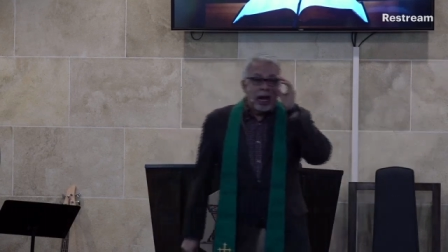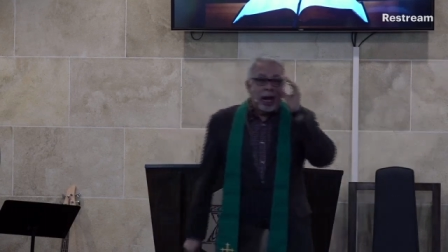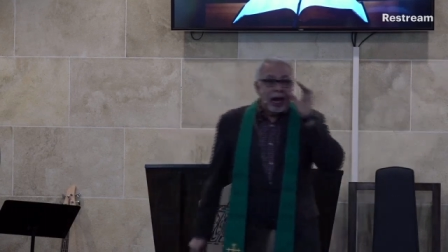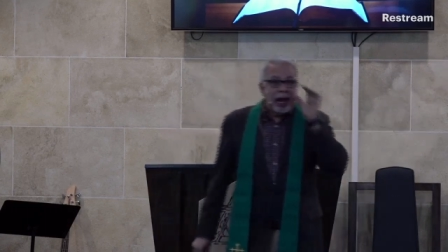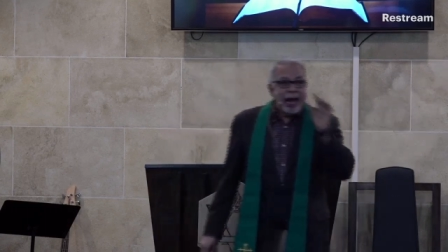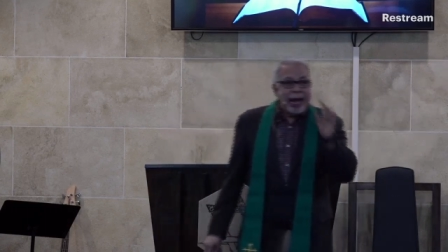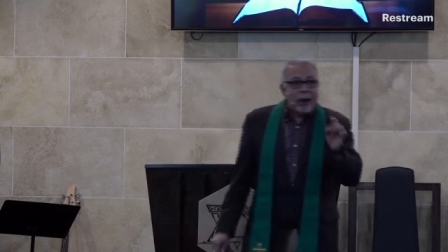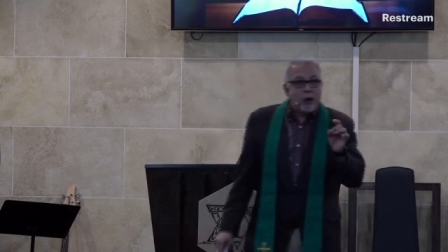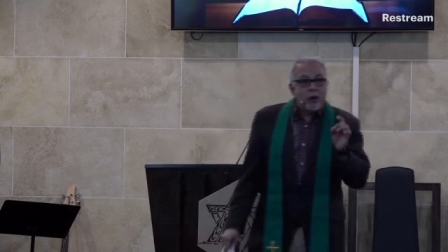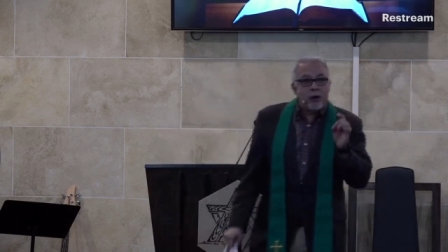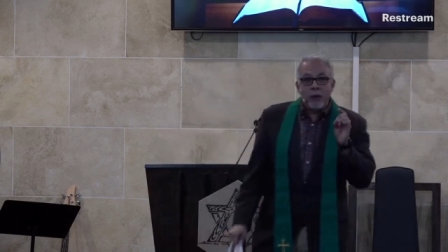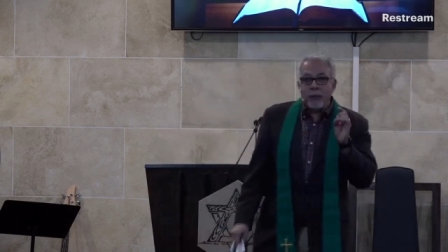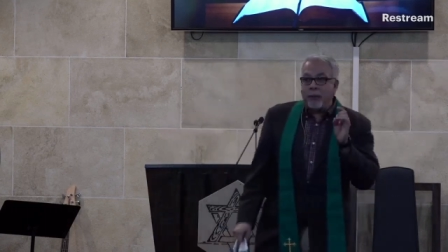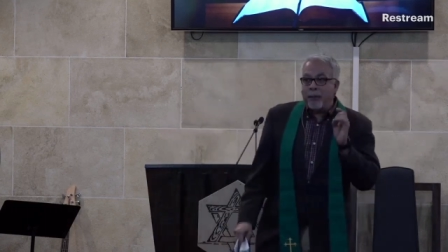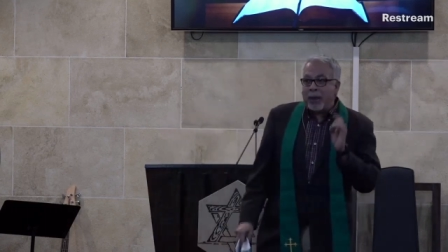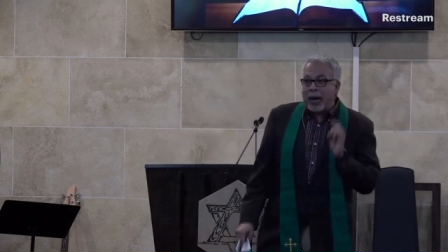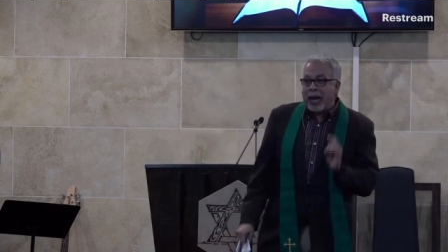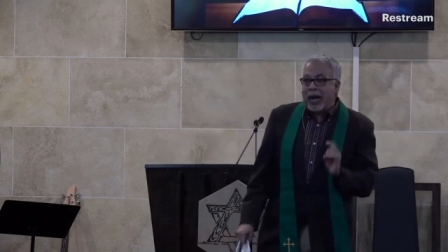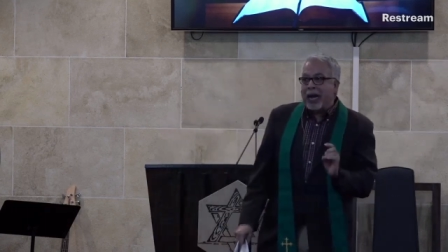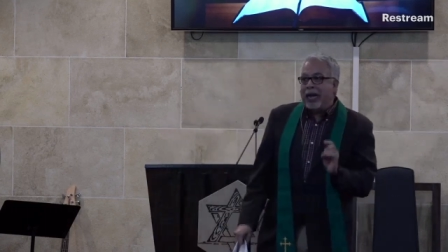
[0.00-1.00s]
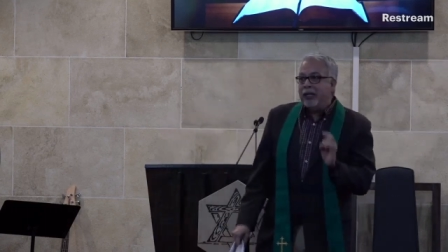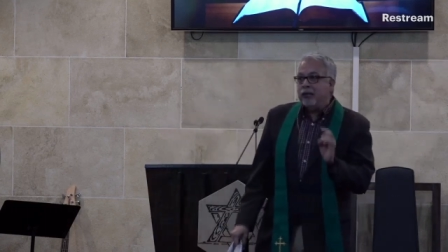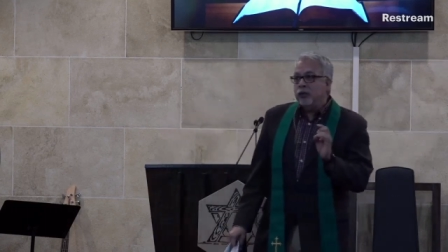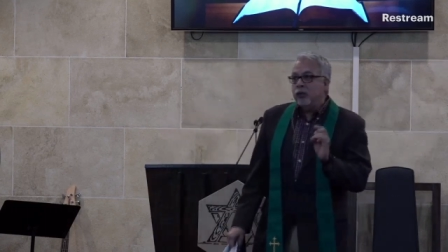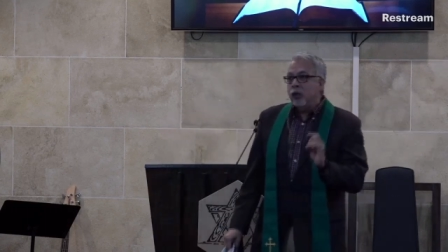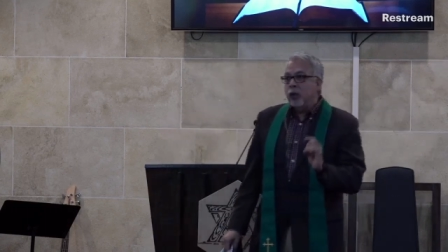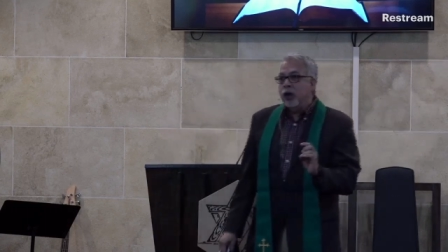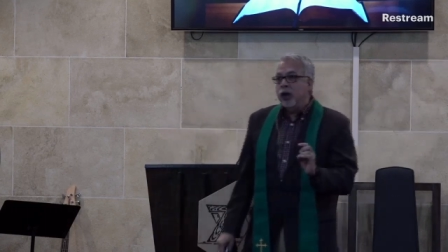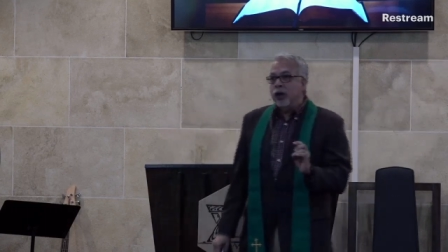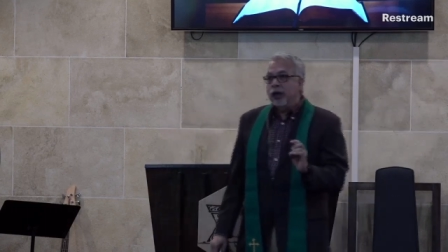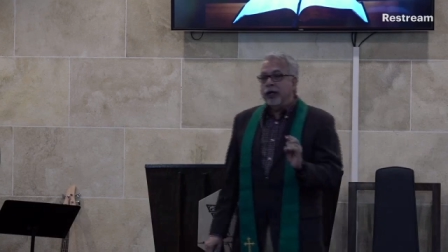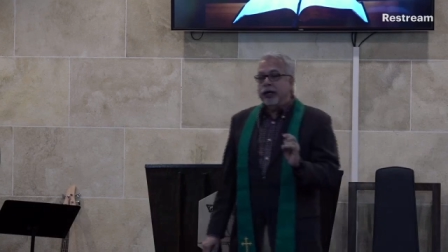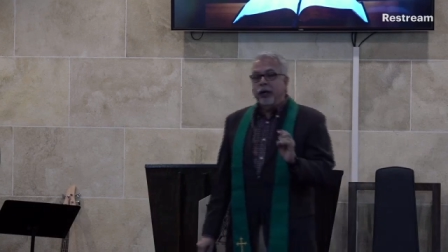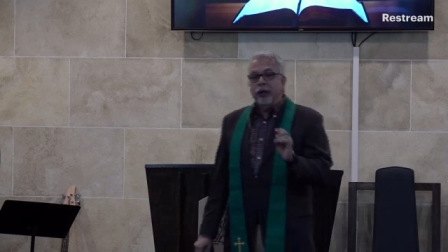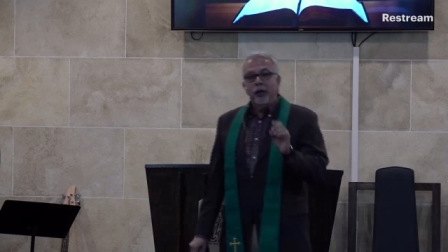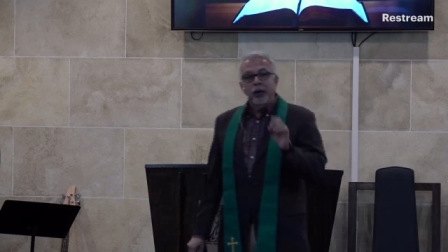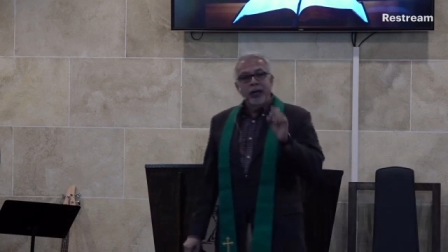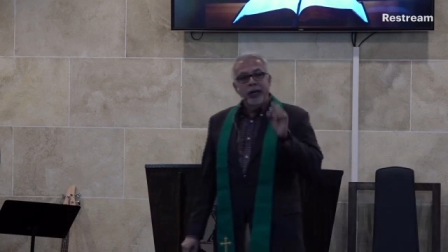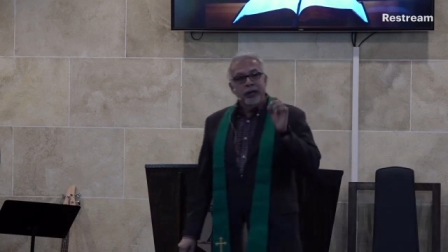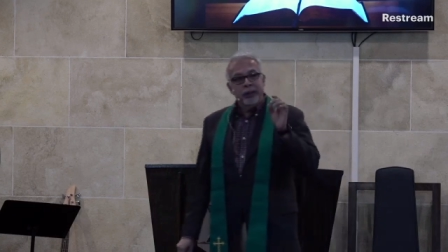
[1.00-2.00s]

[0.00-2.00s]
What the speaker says: Our minds work when it